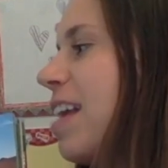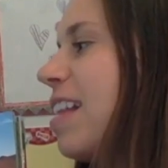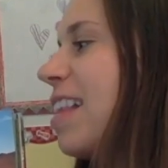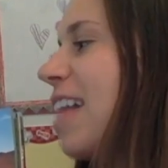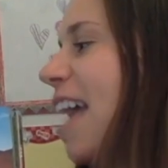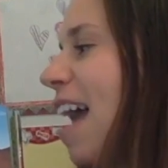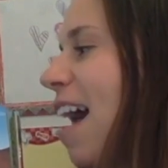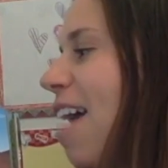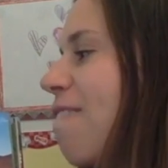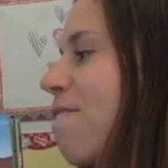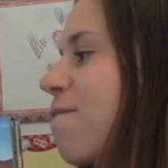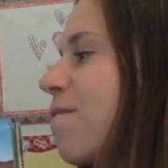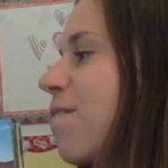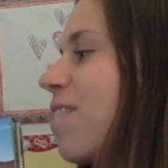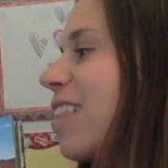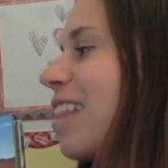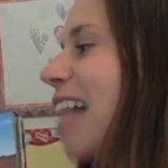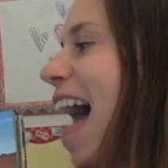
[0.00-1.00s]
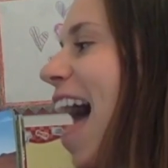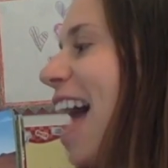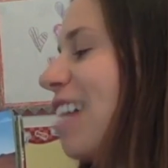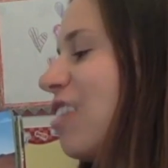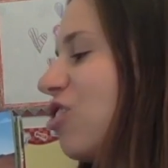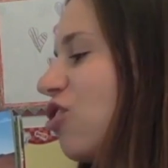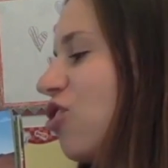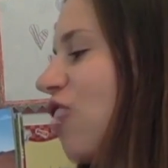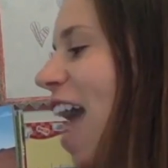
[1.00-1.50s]
They have flat
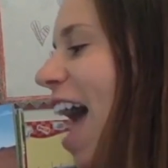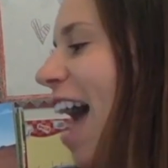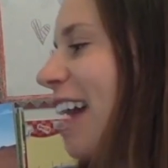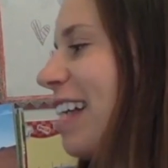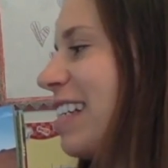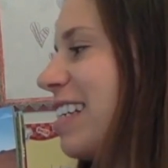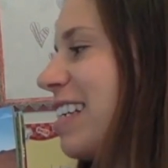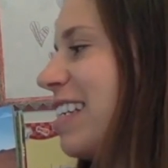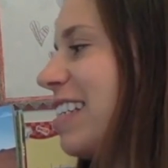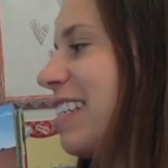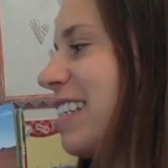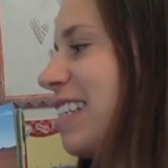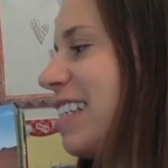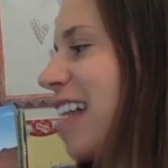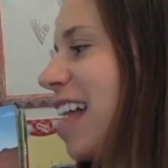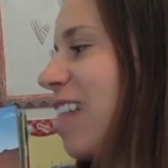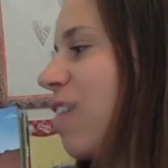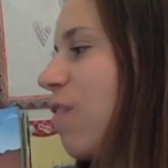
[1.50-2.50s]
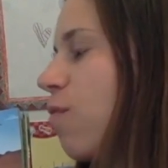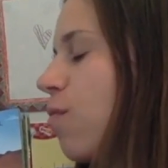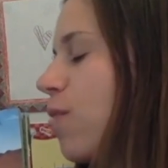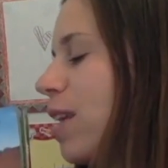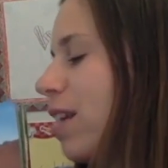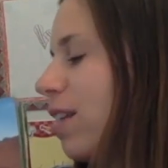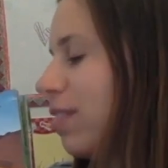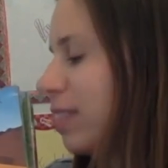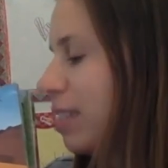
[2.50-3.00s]
tracks instead of
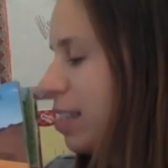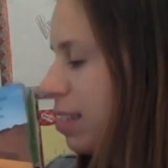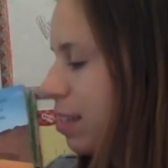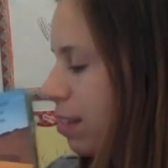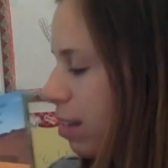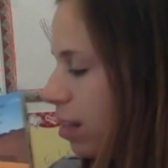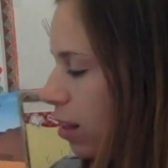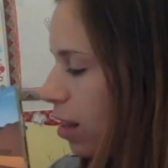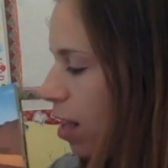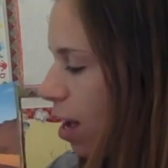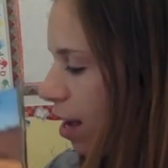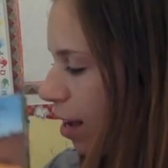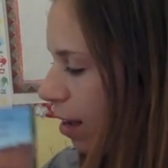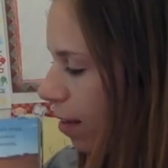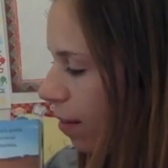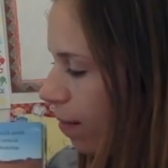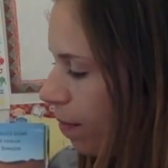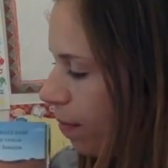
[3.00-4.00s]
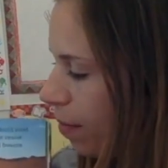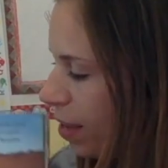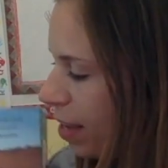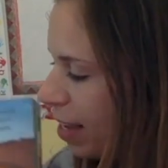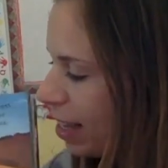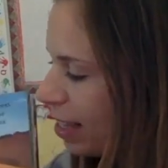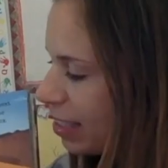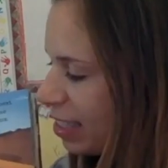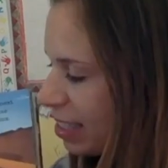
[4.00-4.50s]
wheels. Look,
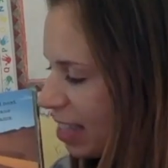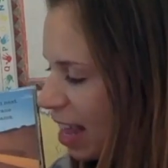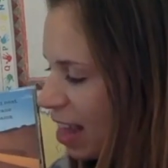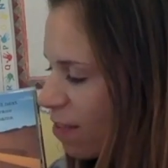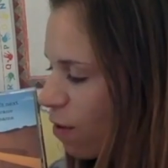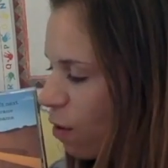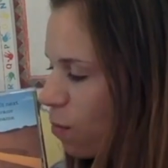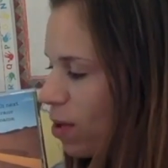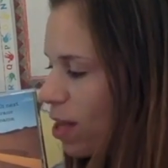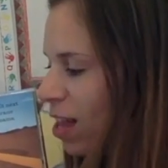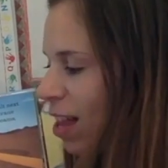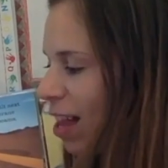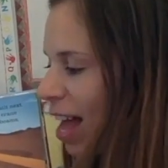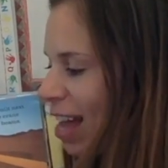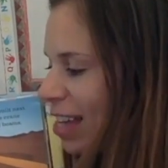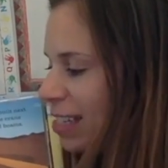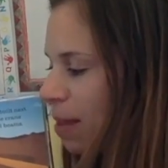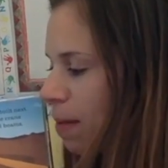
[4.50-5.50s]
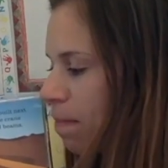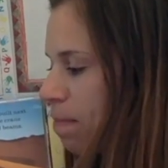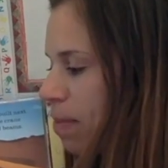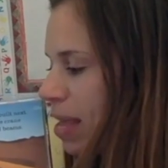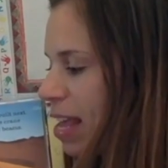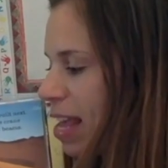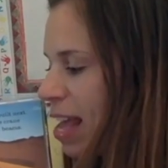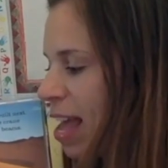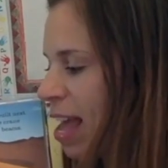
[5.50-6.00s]
instead of a wheel, it has a
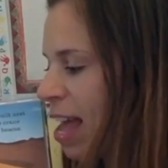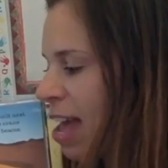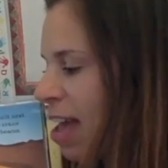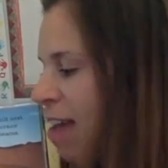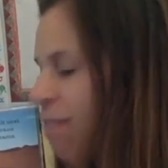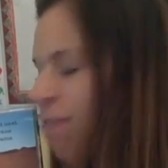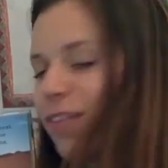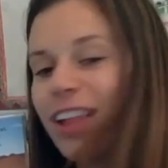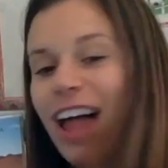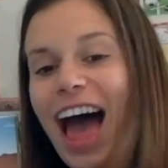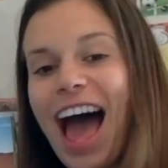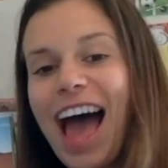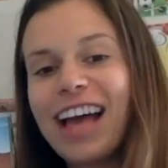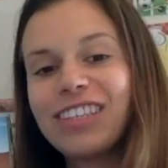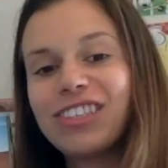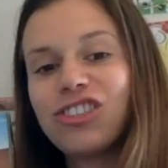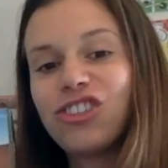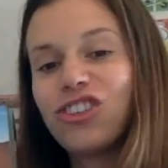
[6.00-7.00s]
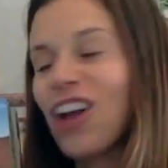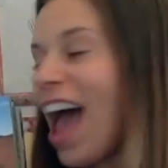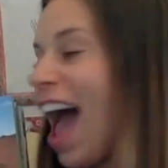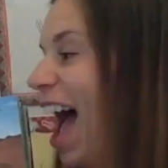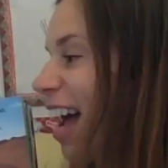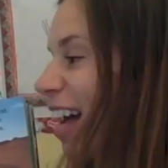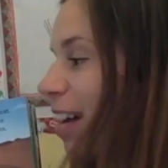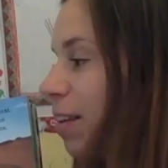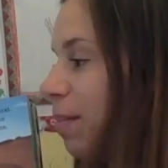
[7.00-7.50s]
big flat track.